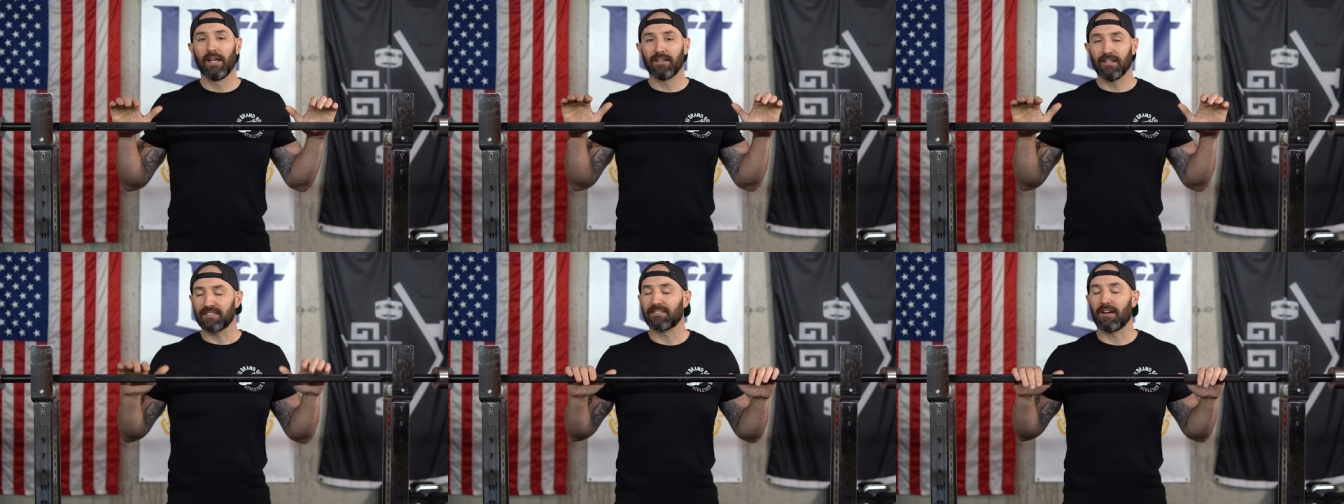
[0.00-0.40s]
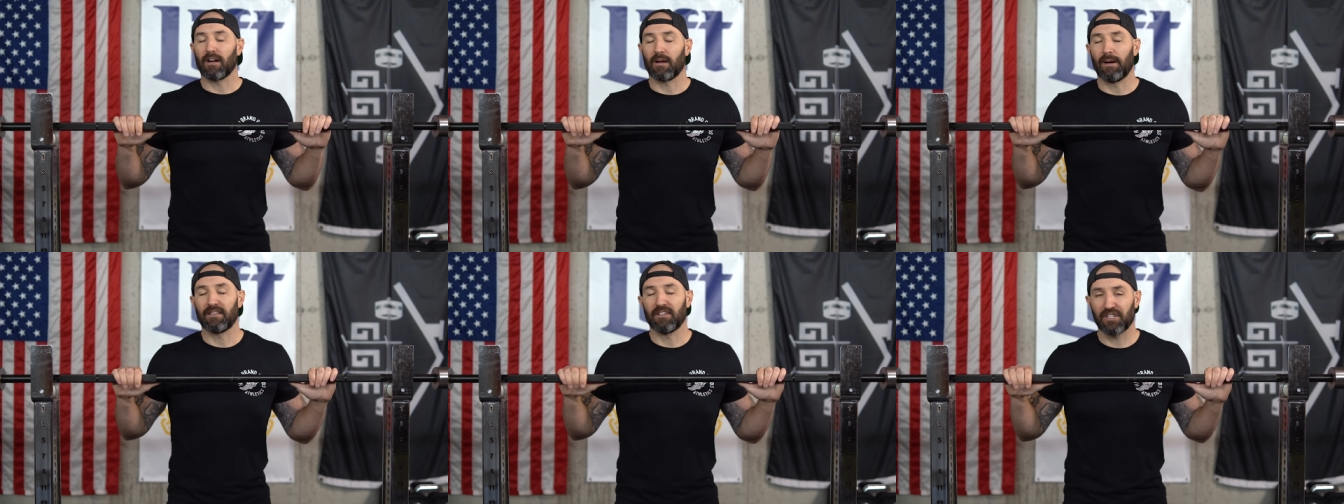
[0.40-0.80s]
Let's
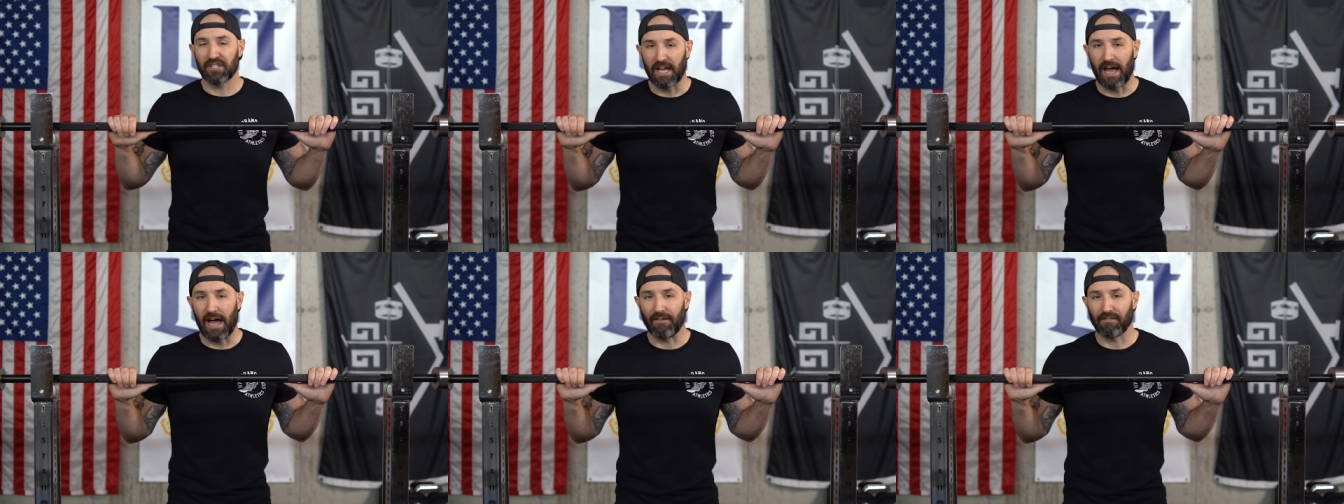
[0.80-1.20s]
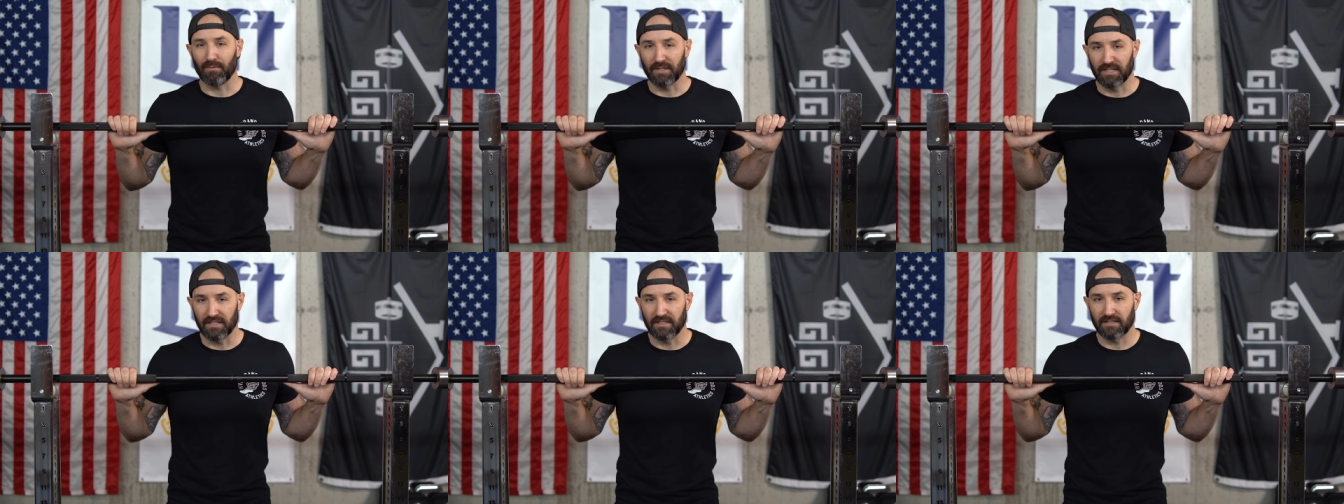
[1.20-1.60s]
talk about the shaft,
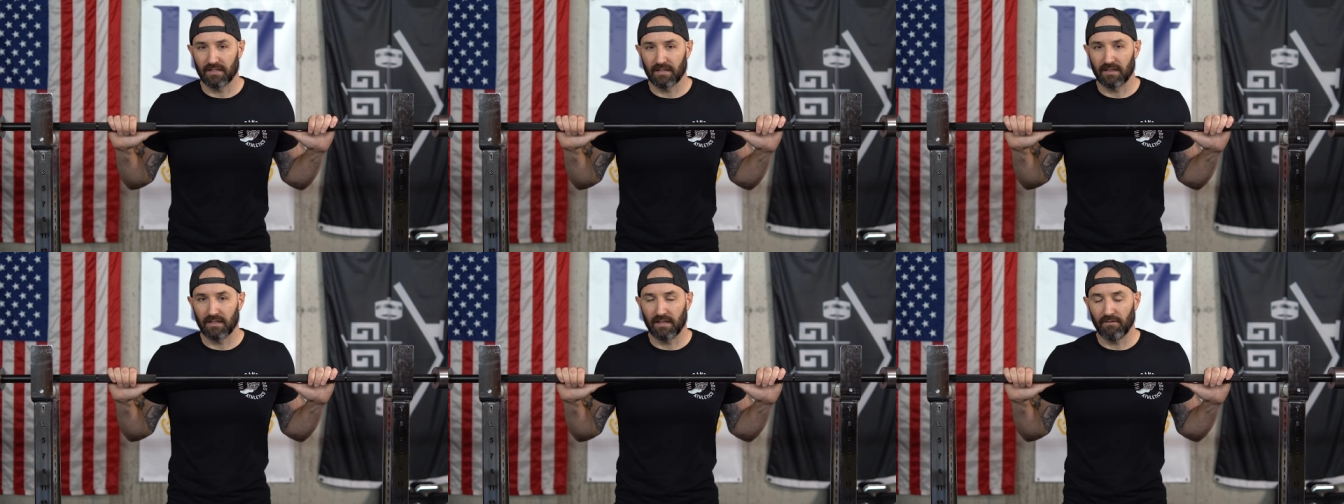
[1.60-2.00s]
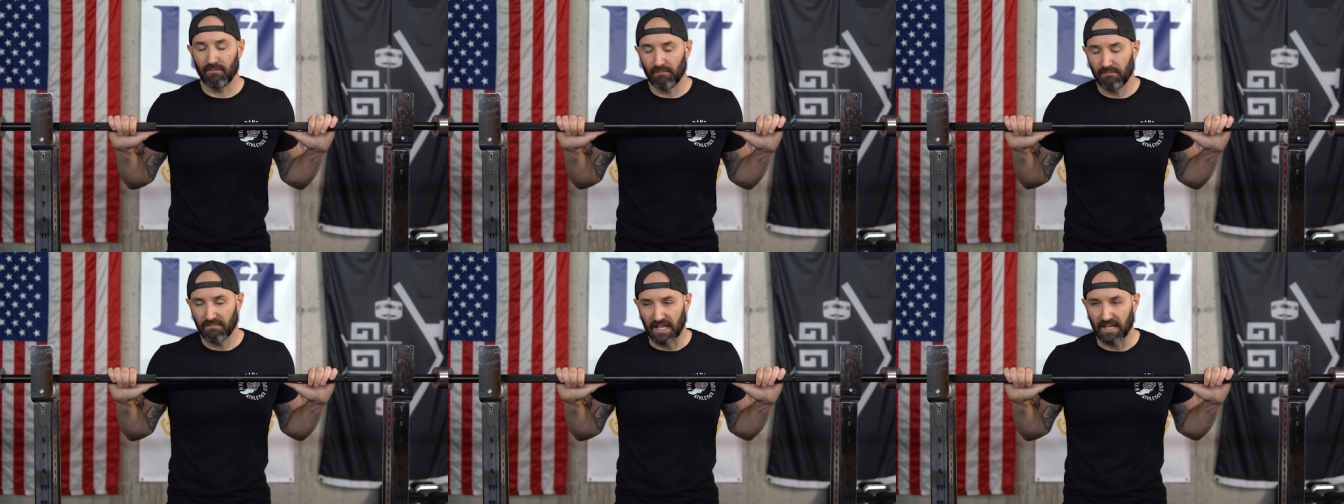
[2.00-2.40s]
which is the
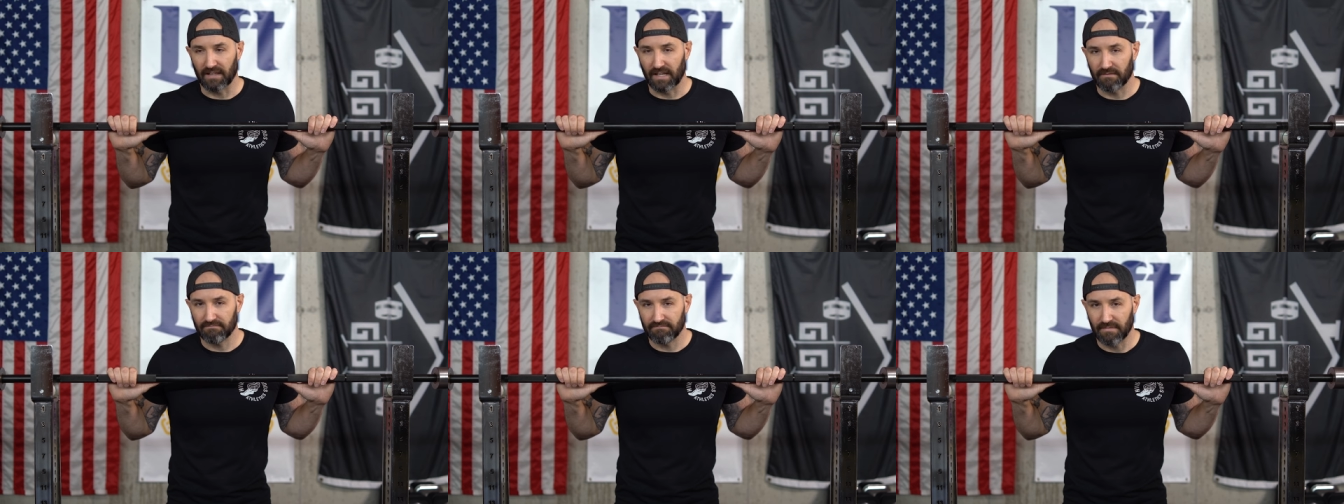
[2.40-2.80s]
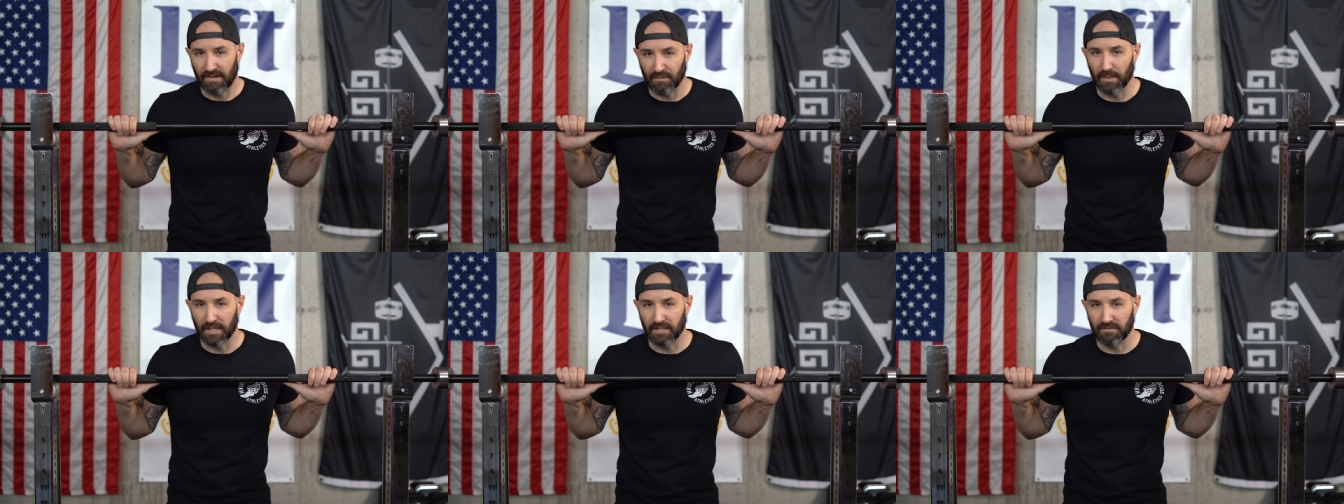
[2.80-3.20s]
thing that
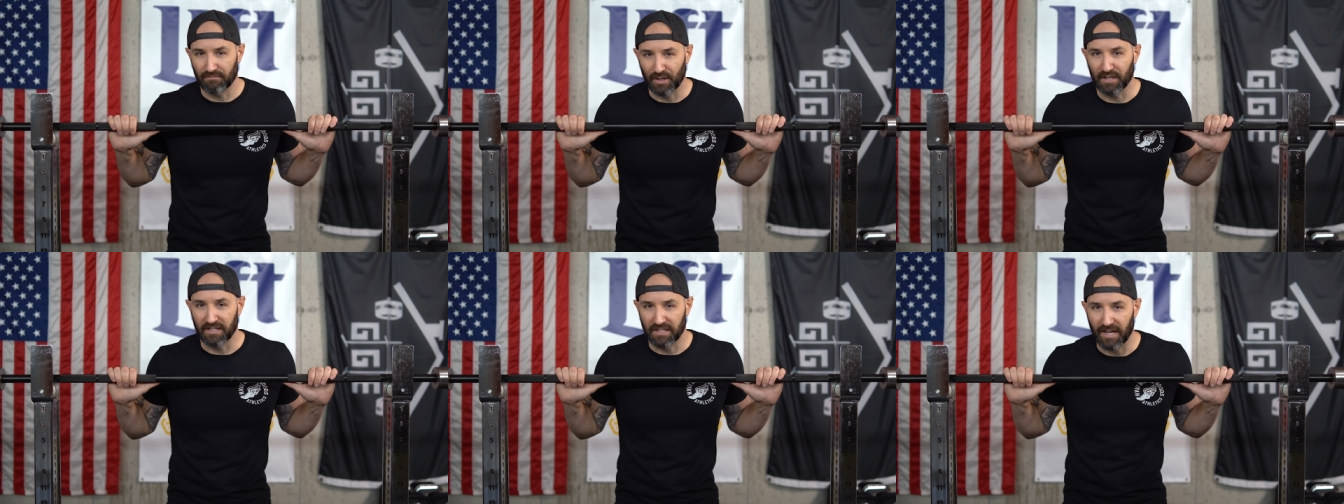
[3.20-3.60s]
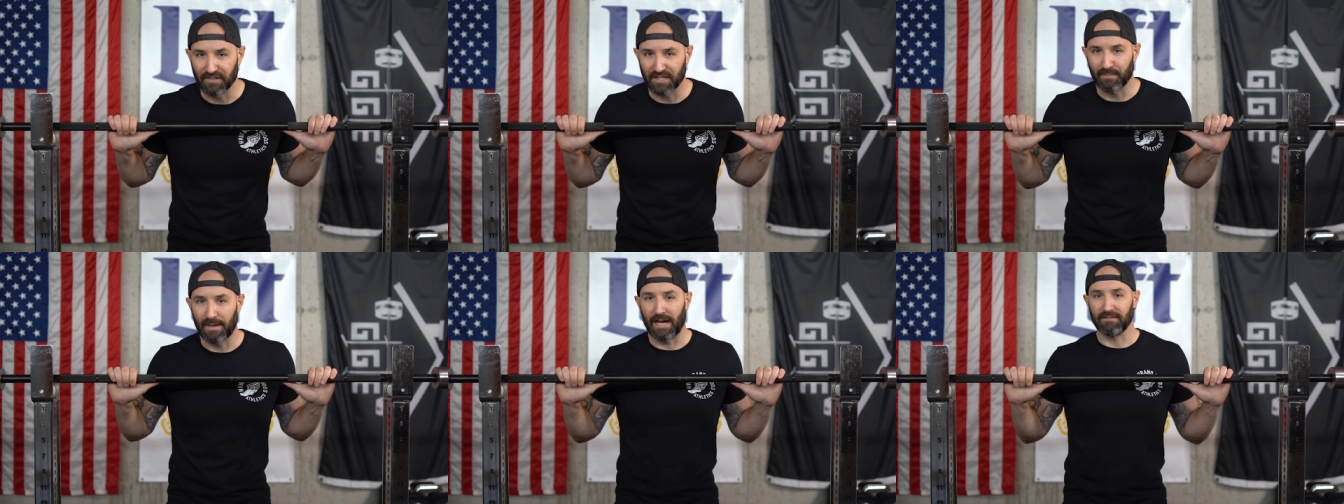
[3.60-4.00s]
everybody really
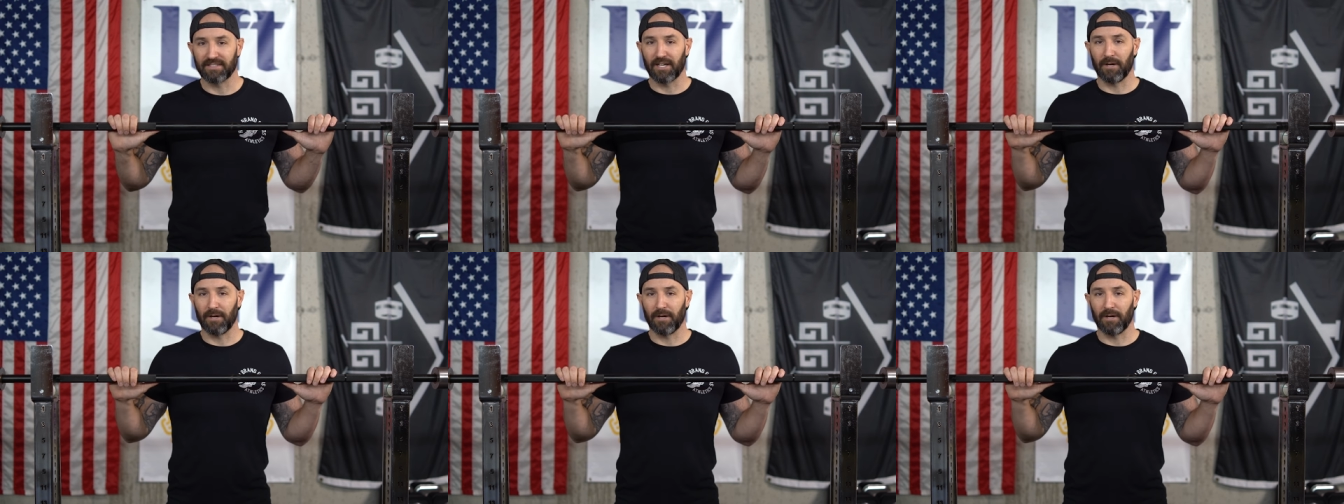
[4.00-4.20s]
cares about.